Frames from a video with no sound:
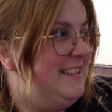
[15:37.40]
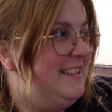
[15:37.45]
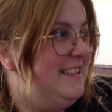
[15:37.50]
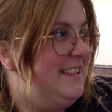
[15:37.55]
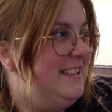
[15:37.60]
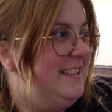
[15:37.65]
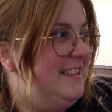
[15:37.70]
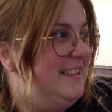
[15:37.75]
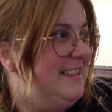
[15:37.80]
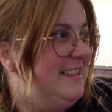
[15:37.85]

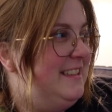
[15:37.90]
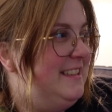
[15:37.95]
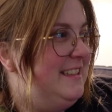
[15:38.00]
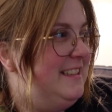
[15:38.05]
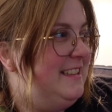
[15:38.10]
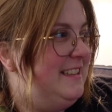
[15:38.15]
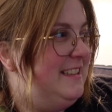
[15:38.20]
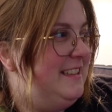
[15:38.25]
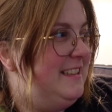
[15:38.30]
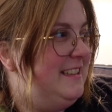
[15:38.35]
Quest of the
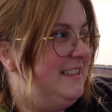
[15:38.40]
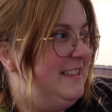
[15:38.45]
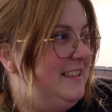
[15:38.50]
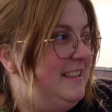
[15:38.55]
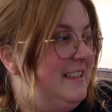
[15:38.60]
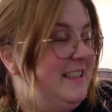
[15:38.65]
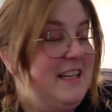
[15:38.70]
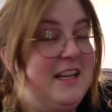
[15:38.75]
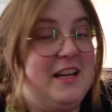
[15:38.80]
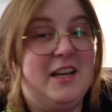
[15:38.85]
Hidden City.
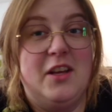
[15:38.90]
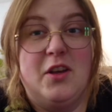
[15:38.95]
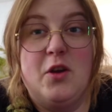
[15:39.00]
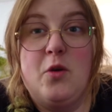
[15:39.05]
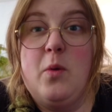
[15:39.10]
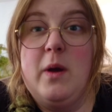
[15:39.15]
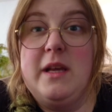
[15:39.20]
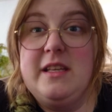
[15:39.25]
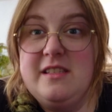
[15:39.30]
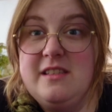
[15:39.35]

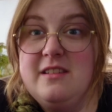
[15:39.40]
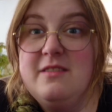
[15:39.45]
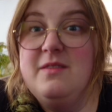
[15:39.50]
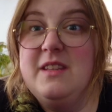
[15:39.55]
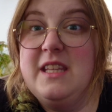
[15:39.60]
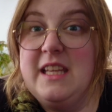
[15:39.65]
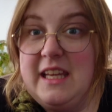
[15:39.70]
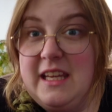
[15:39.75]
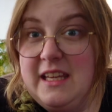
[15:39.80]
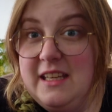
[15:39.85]
Quest of
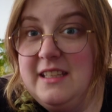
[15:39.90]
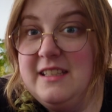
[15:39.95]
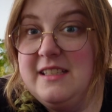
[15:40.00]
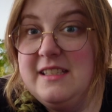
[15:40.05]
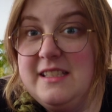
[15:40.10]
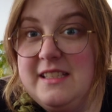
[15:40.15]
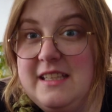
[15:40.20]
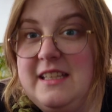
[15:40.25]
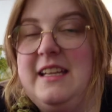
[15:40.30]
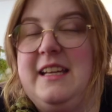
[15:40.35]
the Hidden
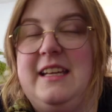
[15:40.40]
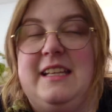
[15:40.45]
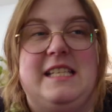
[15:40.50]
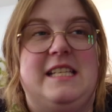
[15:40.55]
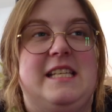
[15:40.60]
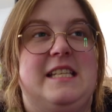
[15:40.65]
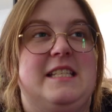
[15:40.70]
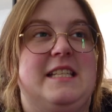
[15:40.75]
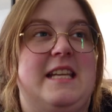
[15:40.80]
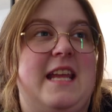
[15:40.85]
City.
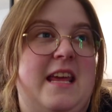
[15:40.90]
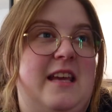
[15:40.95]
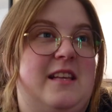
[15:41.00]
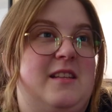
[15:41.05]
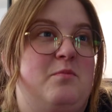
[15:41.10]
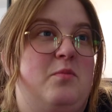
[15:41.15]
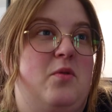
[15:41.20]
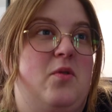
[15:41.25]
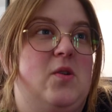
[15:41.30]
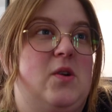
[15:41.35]
It's his
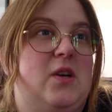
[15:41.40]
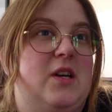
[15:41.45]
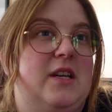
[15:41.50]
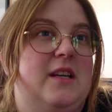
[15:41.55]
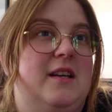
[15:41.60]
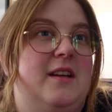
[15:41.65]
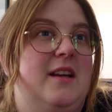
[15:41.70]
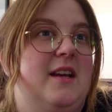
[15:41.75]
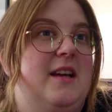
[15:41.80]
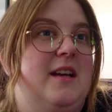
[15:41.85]
next book
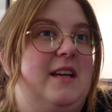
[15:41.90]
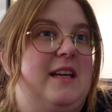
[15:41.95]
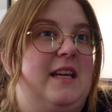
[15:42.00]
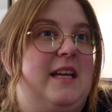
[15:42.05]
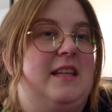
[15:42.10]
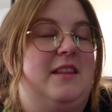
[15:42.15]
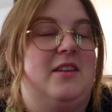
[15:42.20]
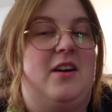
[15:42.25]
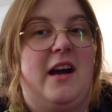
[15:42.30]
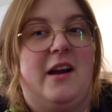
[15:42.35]

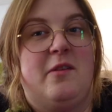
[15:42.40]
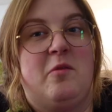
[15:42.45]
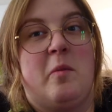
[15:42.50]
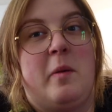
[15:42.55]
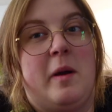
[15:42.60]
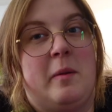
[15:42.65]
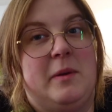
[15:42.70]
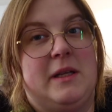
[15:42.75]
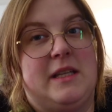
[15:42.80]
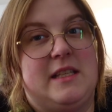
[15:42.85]
in the High
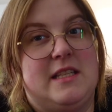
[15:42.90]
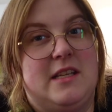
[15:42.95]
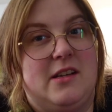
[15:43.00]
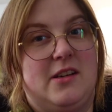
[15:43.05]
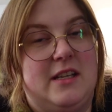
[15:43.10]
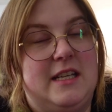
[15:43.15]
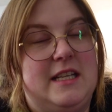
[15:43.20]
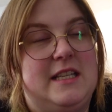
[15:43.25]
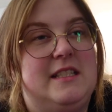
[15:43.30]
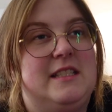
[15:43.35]
Republic
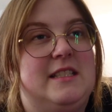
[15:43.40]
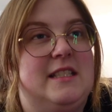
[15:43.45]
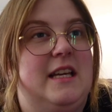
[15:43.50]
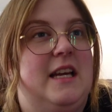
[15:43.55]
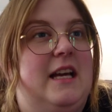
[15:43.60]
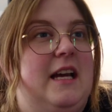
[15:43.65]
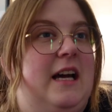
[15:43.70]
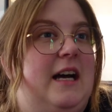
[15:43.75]
series.